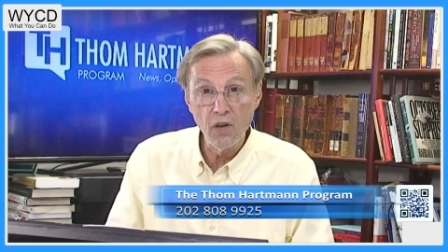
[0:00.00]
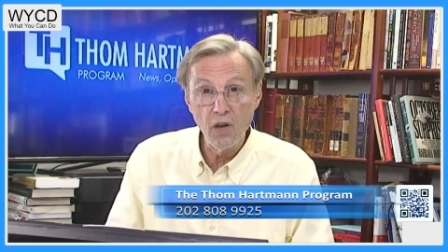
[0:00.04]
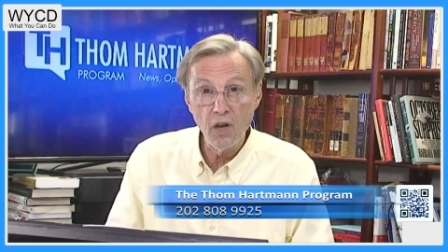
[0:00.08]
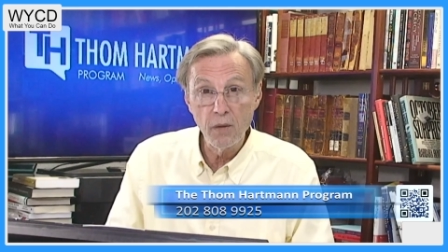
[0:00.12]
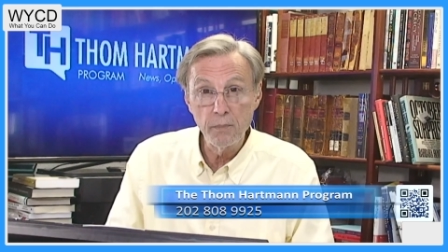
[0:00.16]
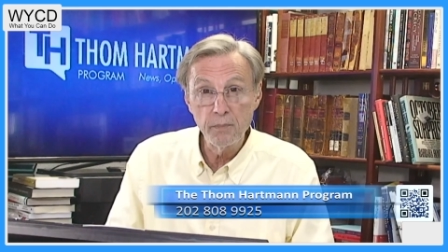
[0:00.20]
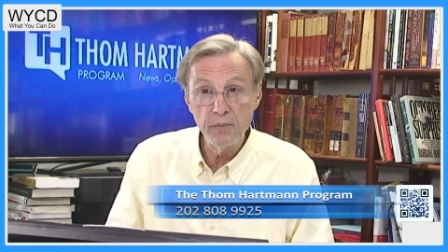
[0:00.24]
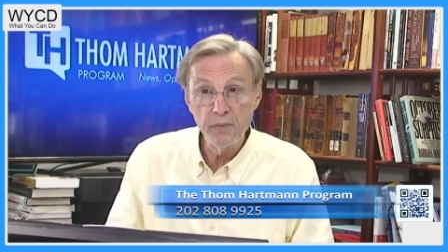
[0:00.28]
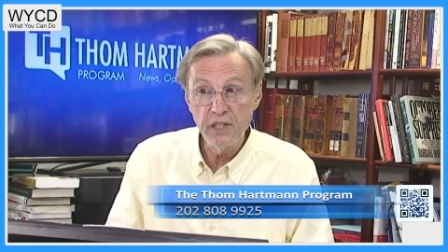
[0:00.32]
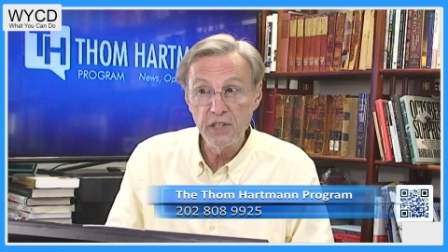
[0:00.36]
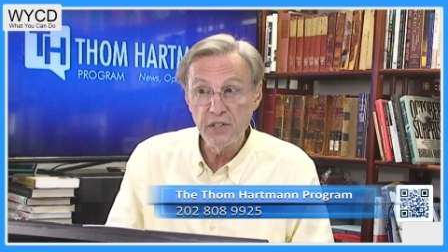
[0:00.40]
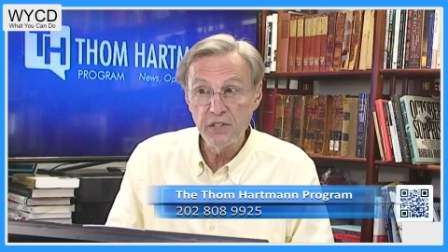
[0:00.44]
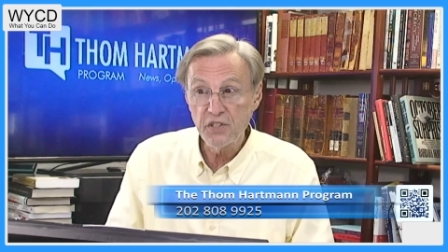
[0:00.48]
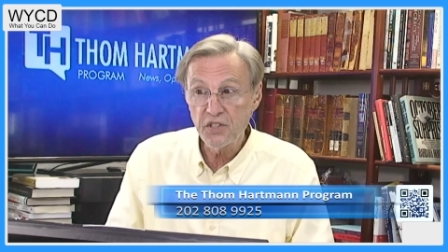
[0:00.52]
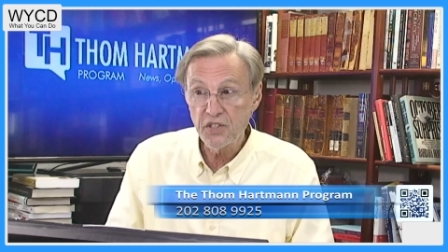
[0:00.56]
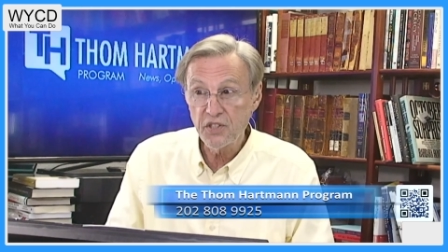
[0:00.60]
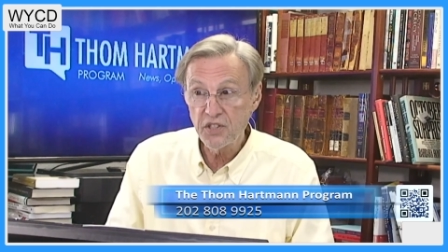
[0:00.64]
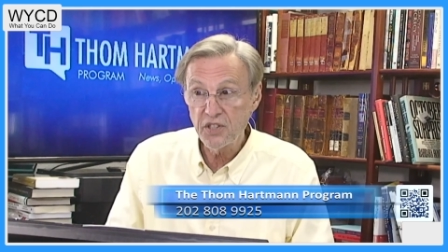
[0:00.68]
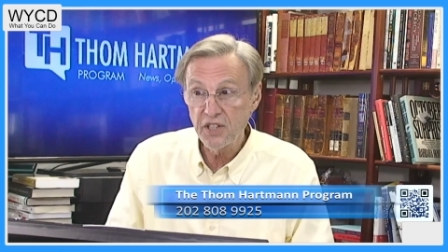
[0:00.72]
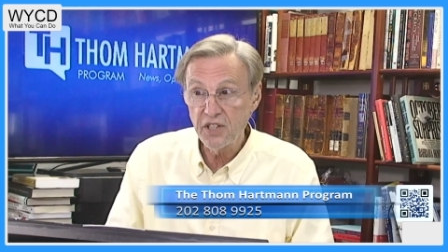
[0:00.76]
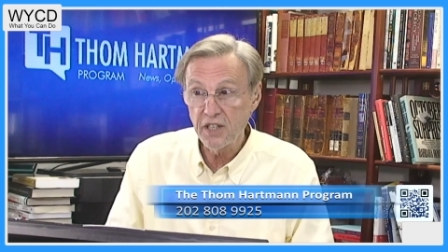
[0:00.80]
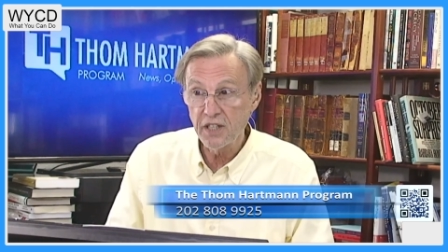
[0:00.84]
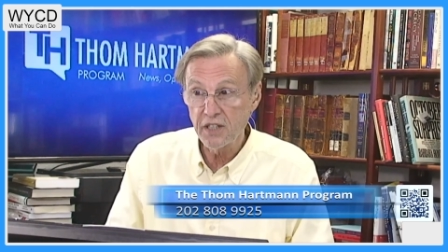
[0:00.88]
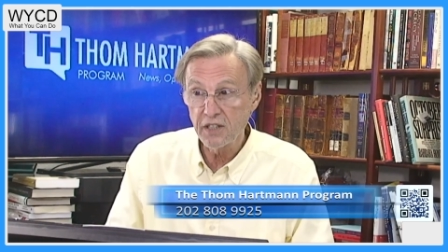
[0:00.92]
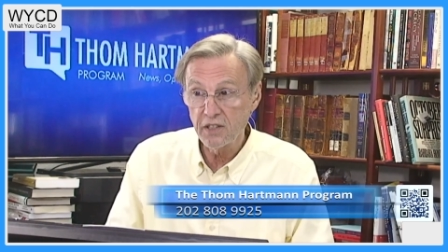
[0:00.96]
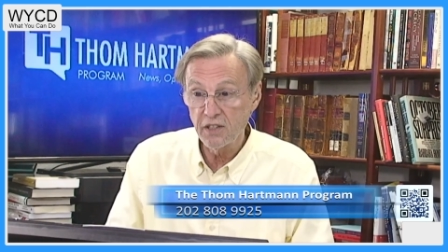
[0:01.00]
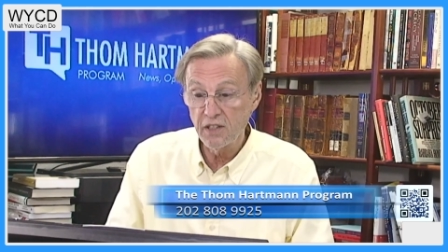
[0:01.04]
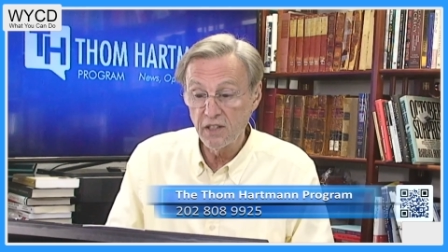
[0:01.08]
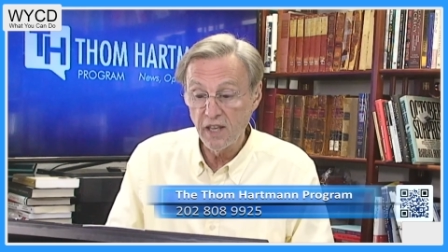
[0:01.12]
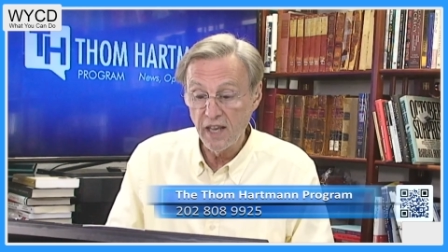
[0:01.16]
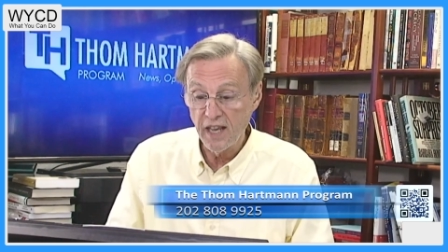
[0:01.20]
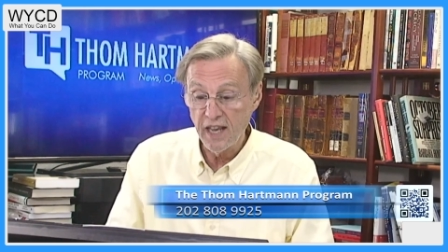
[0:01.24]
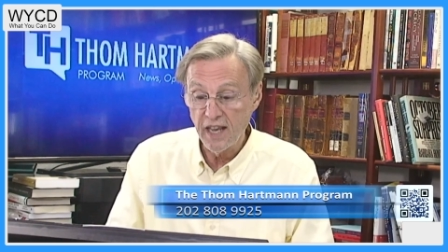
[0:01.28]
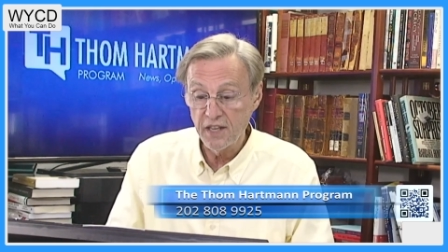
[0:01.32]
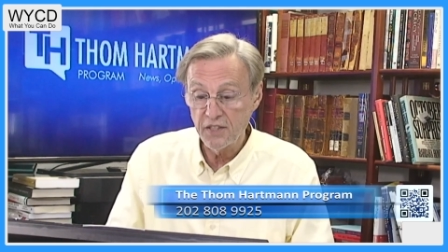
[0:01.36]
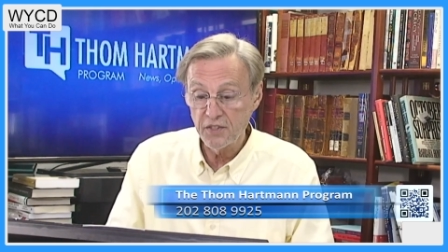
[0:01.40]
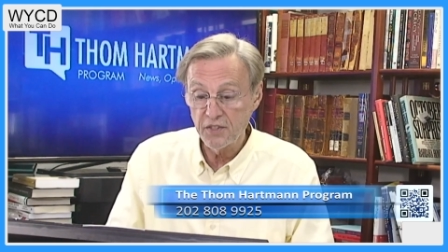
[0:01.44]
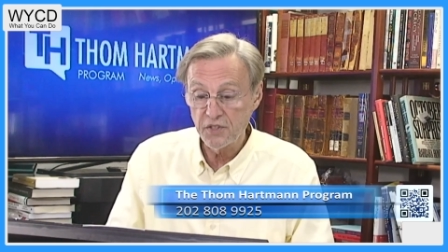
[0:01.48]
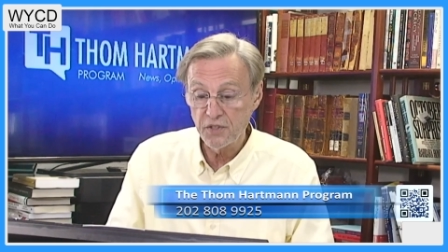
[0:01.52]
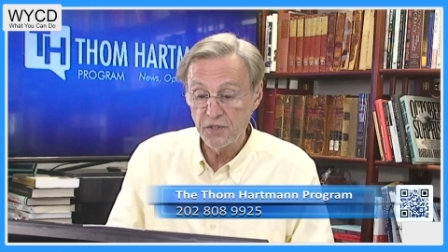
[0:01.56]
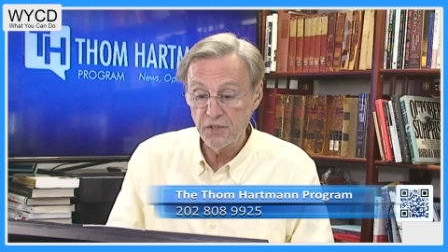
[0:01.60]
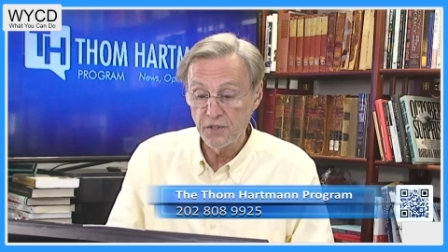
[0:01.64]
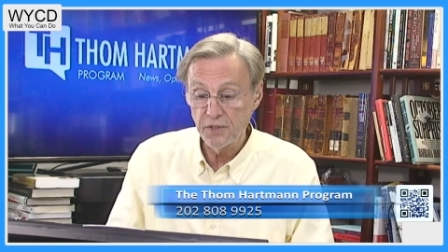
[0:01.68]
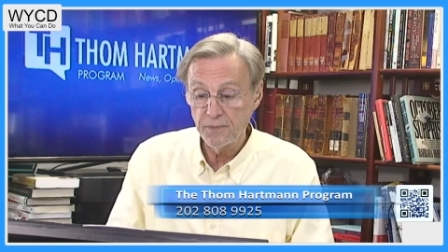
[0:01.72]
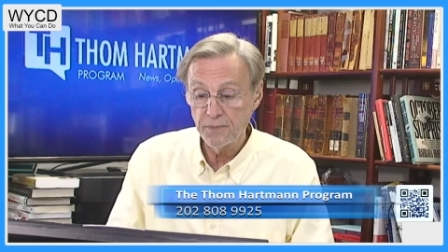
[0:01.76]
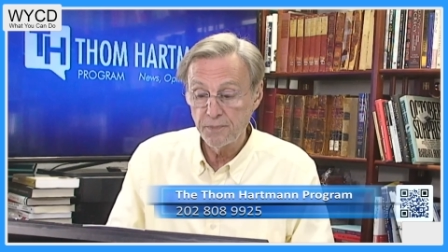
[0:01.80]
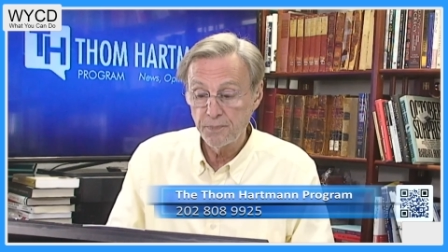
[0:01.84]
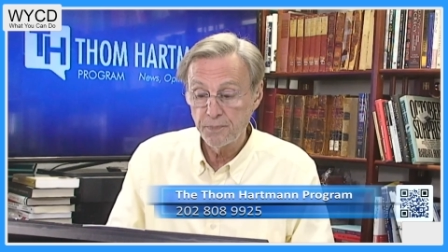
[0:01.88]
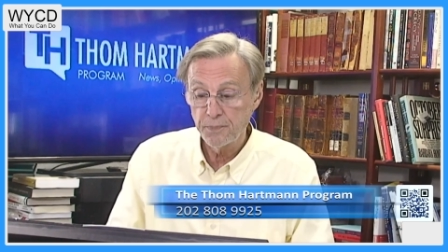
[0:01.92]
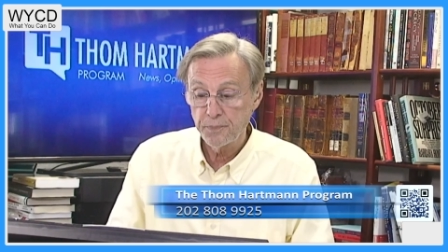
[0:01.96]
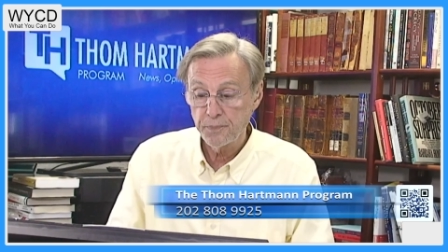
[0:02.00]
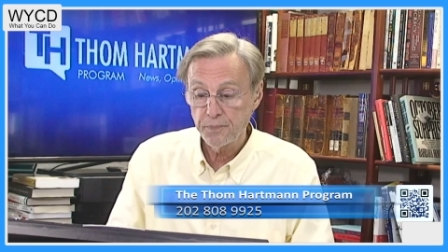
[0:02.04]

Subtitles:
albeit cynical, answer.